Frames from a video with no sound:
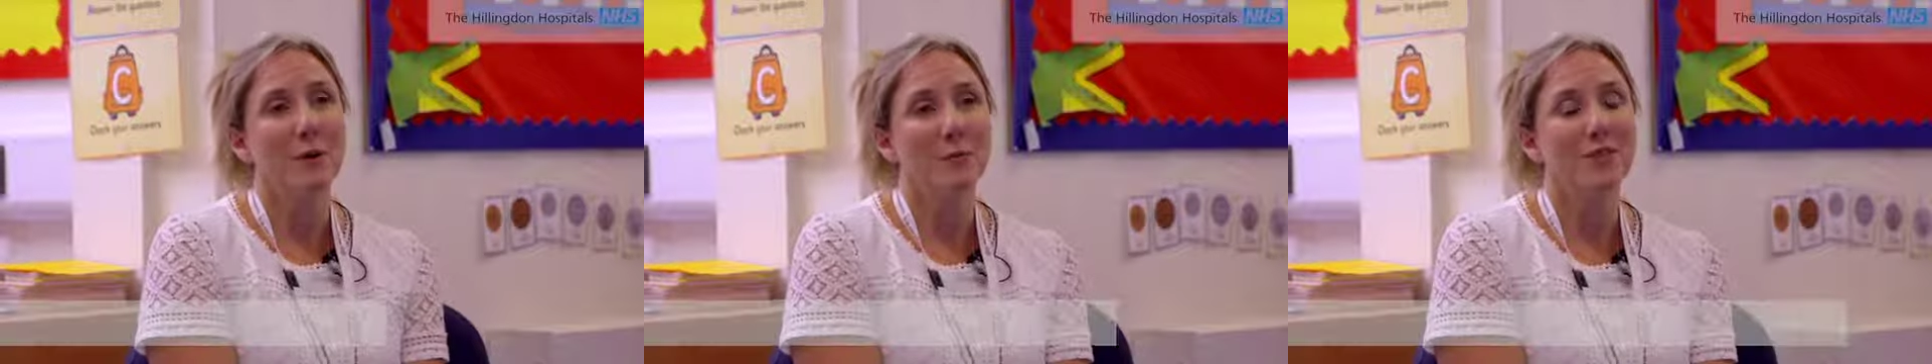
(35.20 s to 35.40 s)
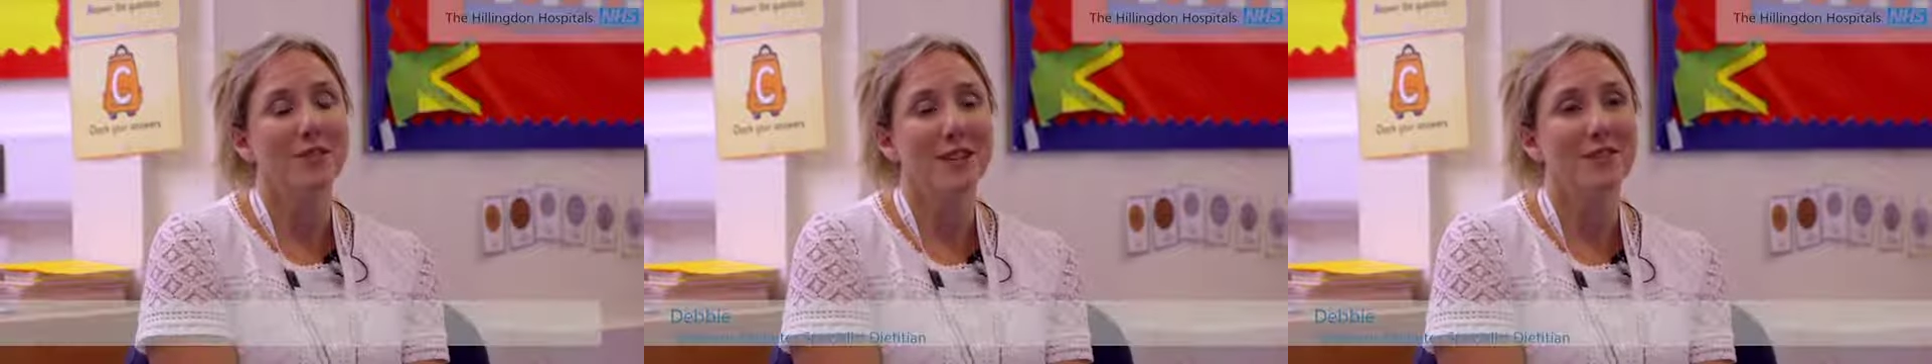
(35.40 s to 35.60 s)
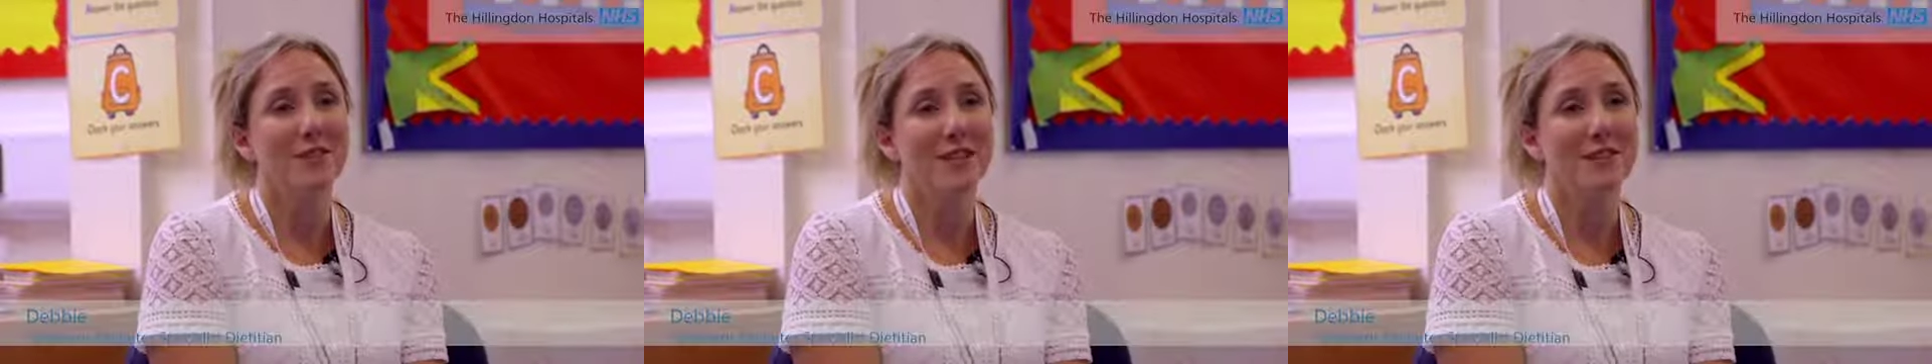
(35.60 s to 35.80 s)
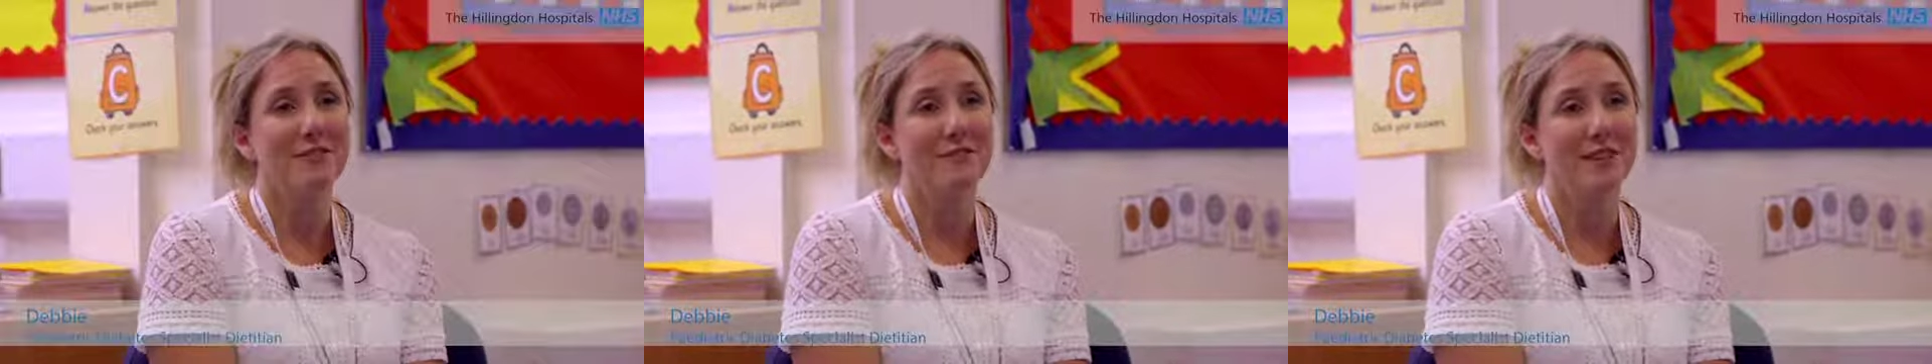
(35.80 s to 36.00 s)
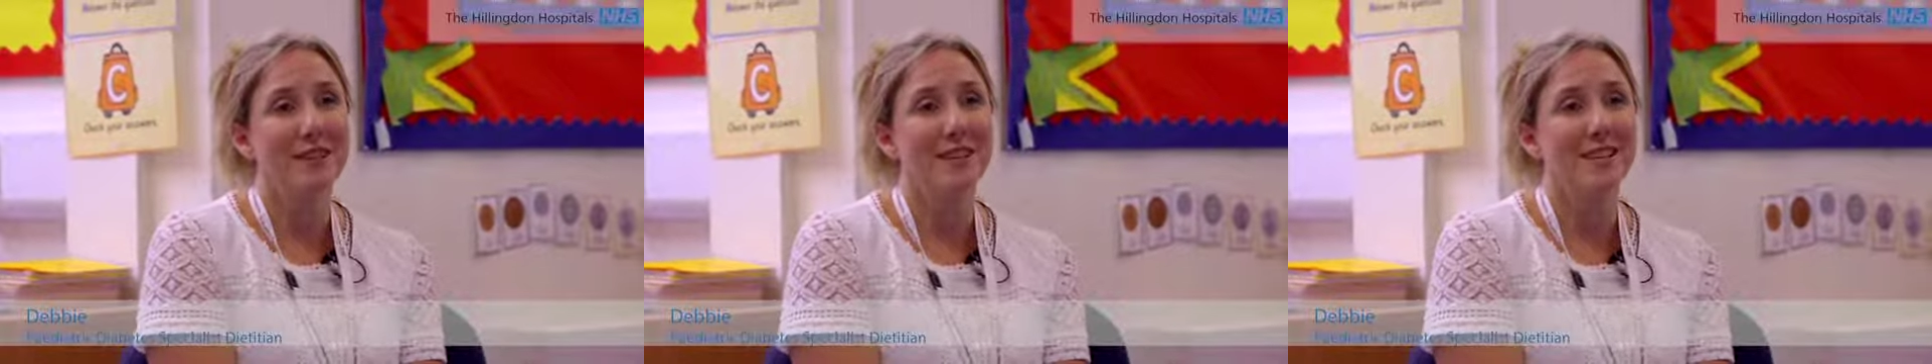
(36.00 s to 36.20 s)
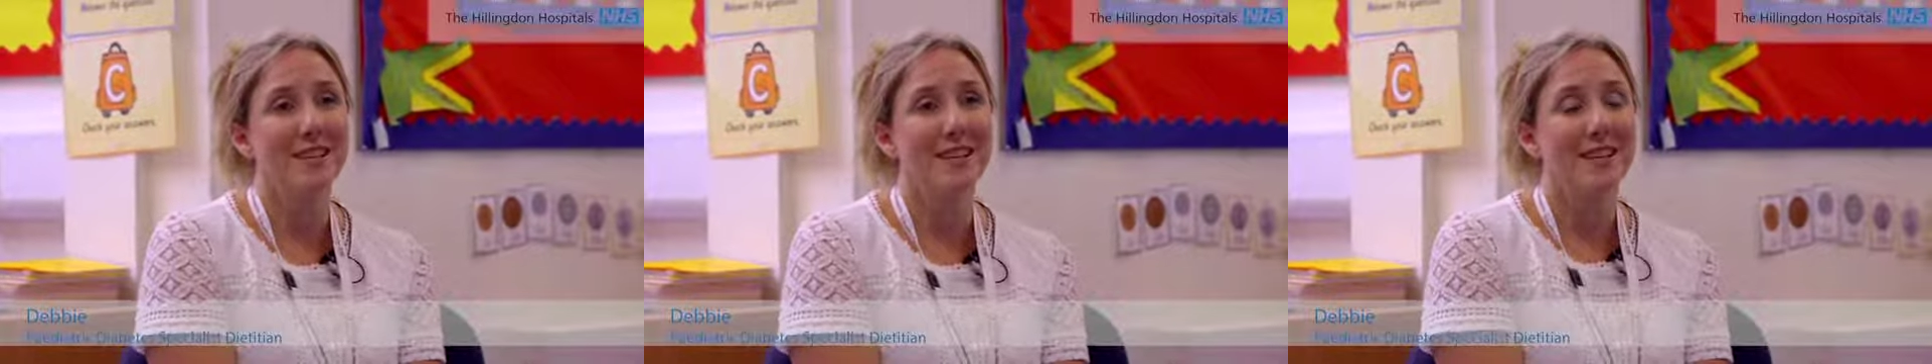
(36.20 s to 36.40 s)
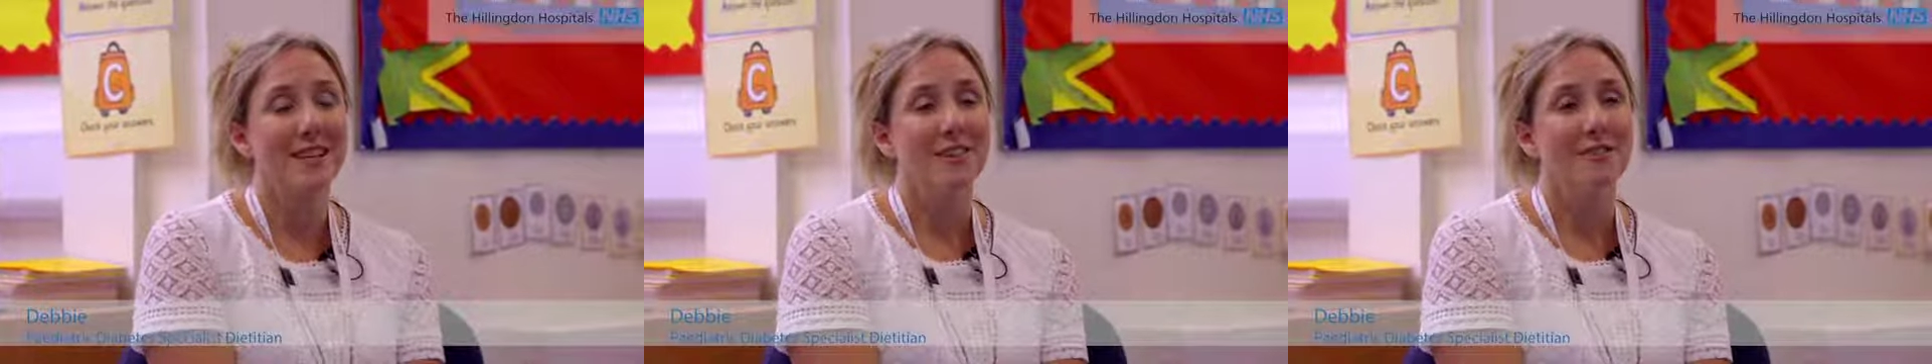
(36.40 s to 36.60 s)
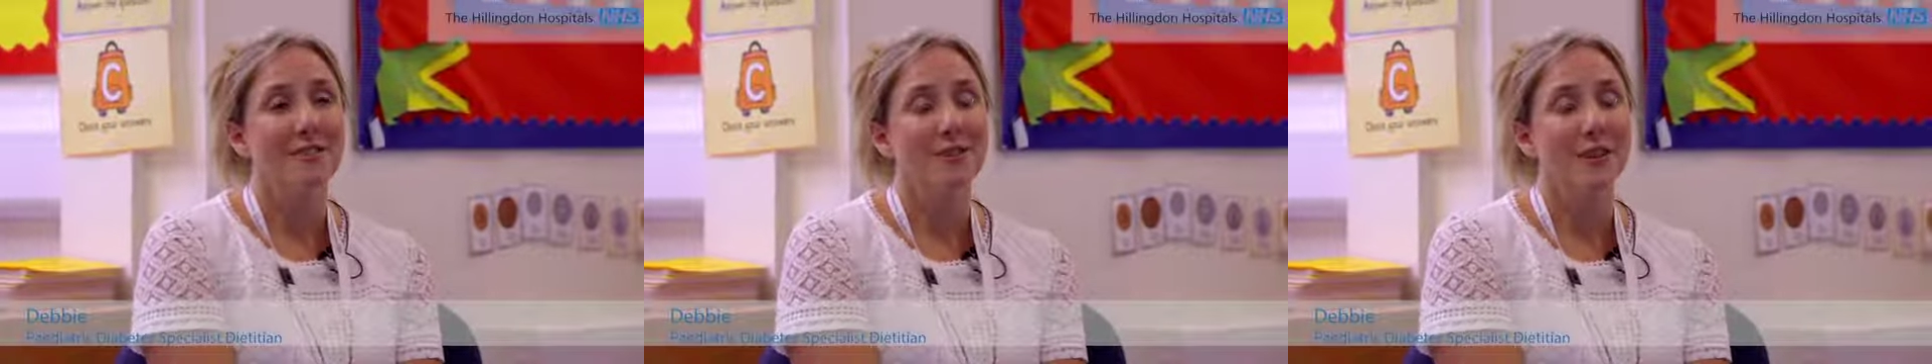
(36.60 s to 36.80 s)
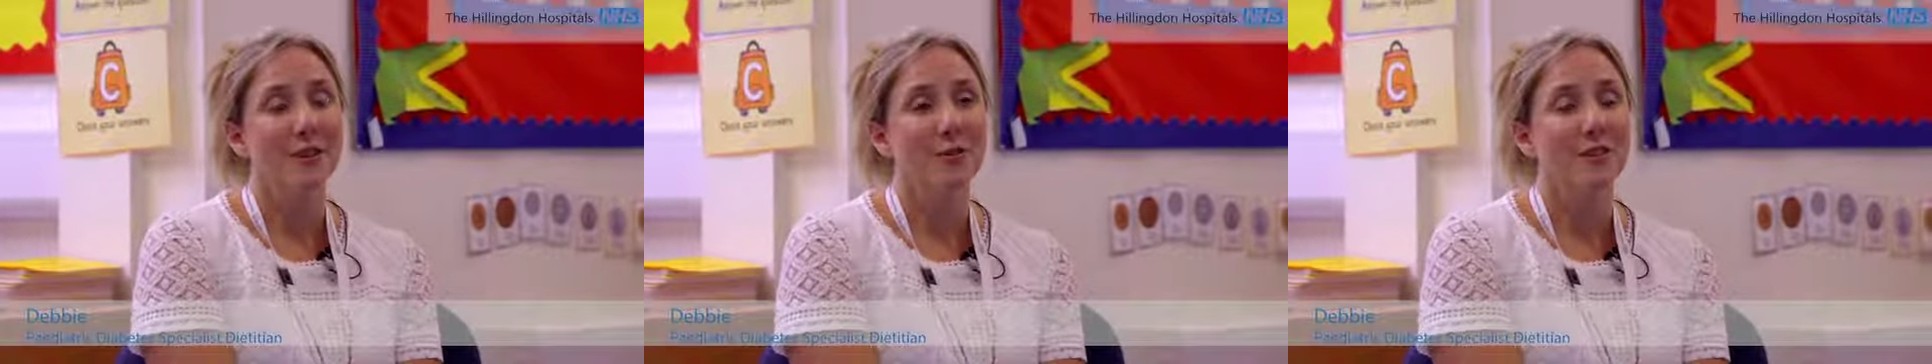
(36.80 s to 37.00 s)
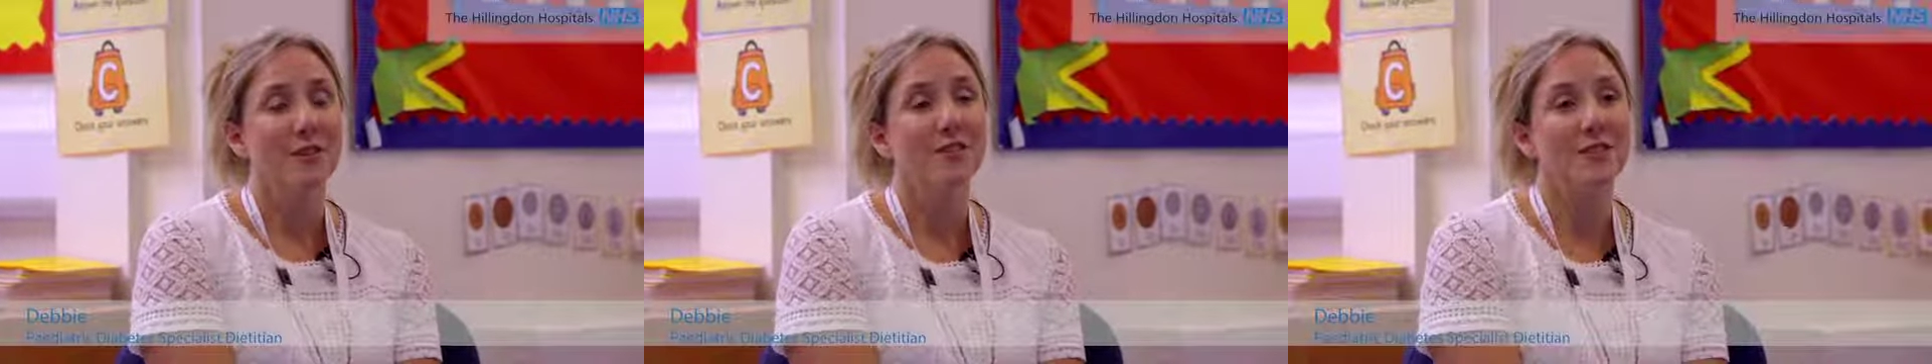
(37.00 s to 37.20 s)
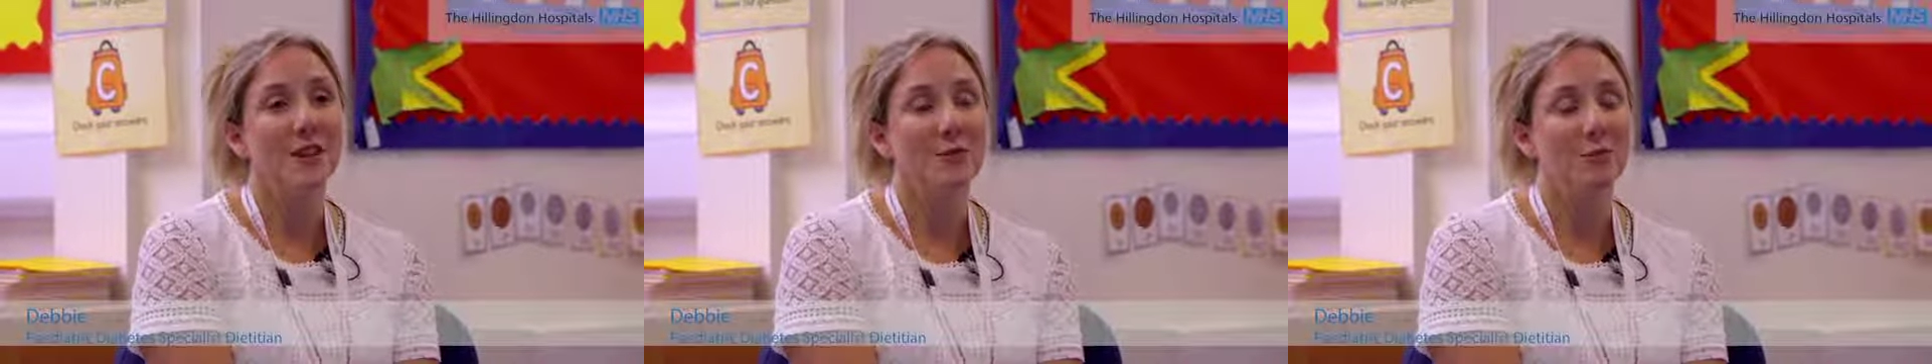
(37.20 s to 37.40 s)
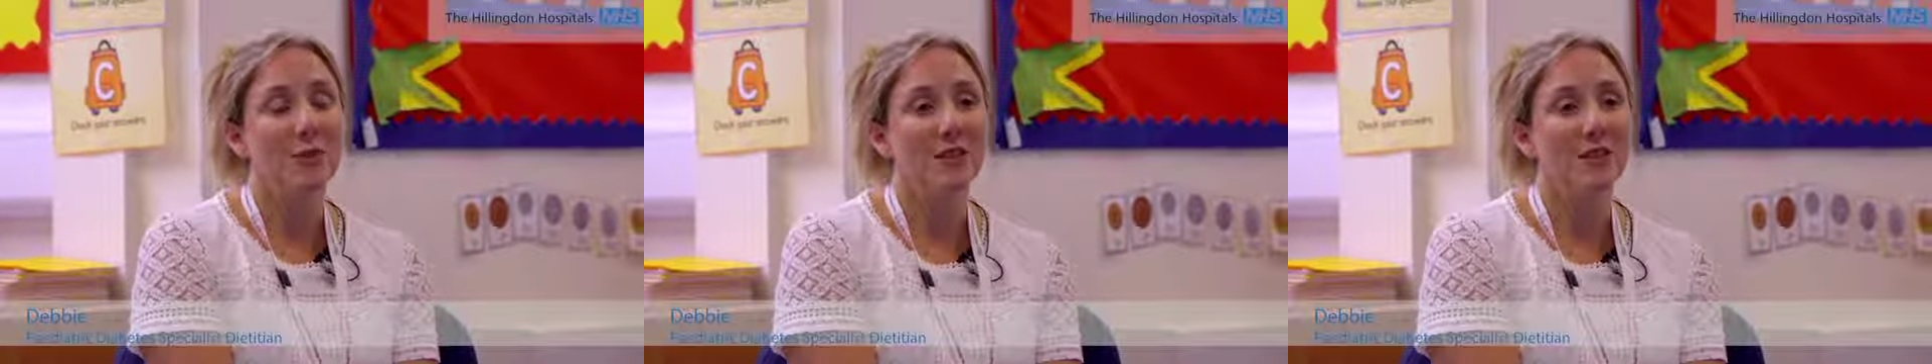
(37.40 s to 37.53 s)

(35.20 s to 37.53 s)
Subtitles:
mum was no different, feel concerned